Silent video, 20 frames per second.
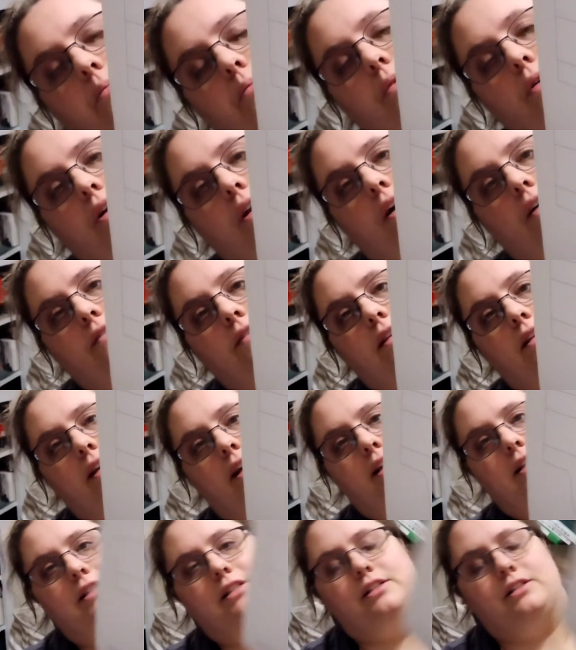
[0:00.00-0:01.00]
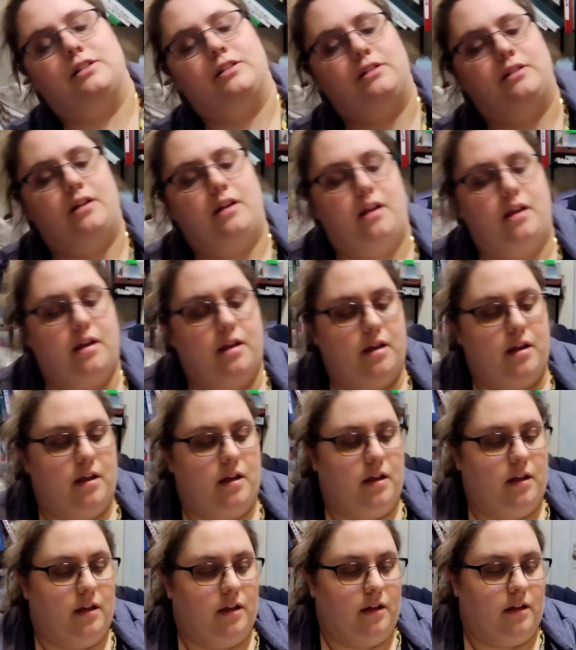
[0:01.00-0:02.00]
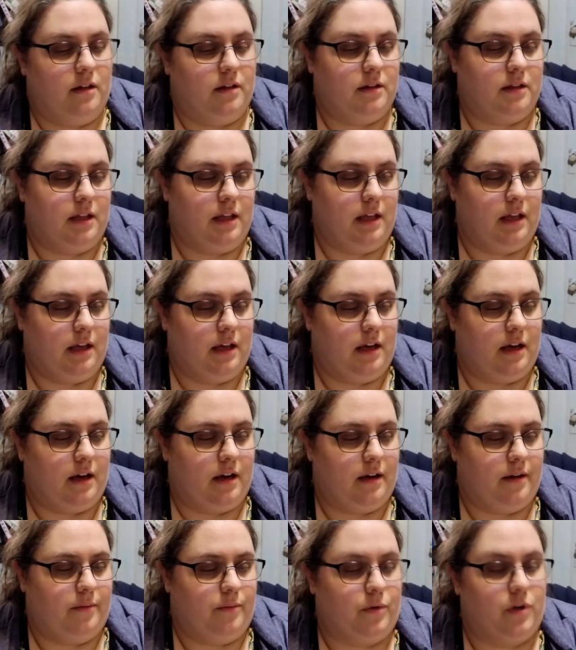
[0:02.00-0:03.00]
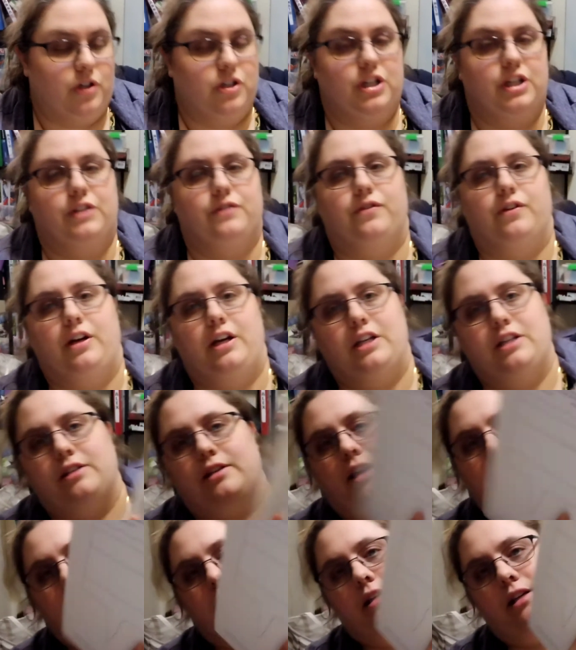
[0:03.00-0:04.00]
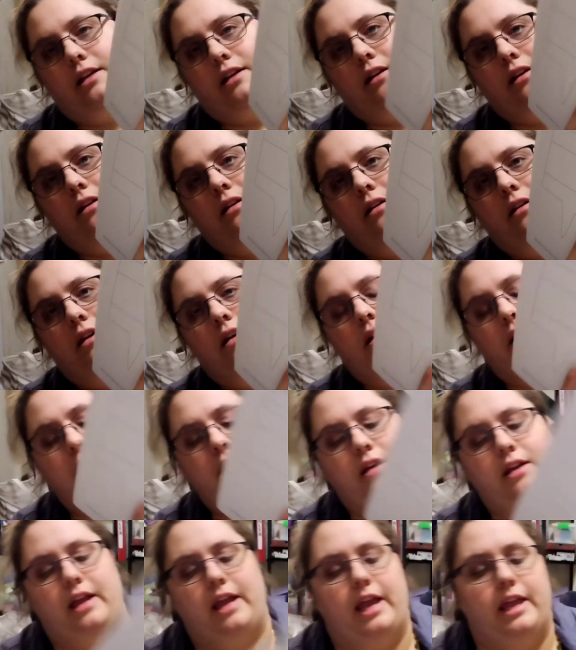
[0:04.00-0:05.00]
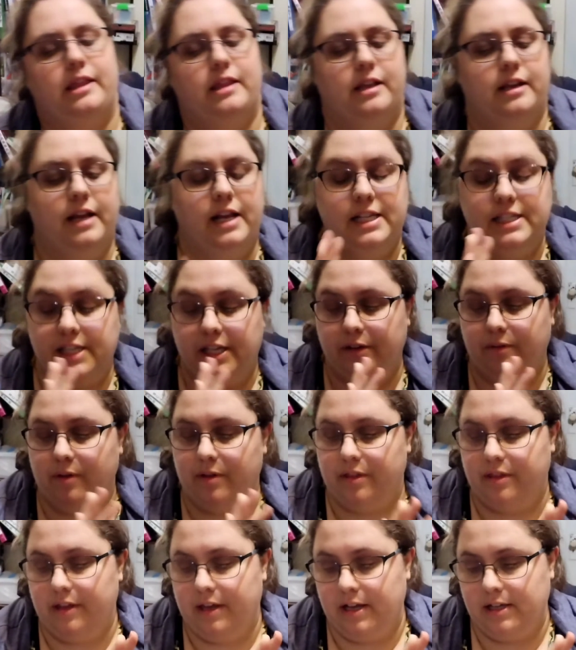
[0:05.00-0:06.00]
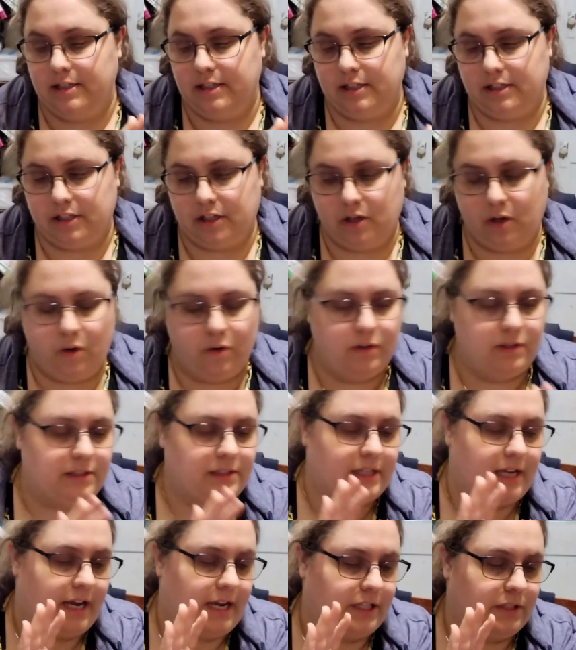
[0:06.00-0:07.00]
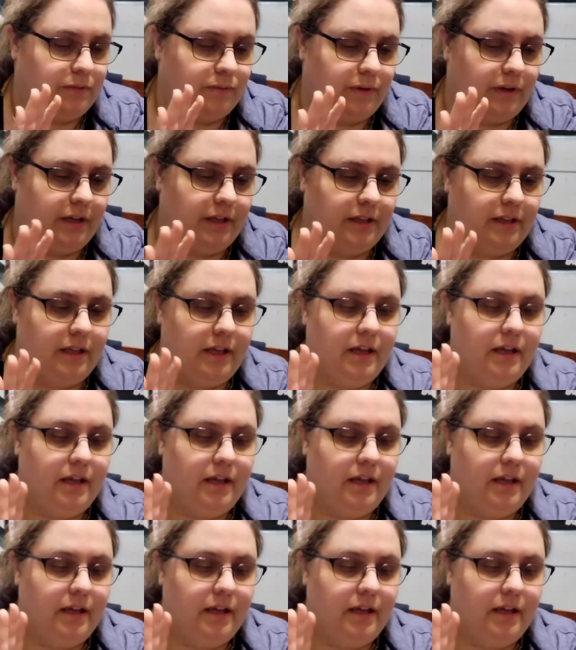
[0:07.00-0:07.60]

print off the lesson, the worksheets for each lesson. And the nice thing with this is it coincides with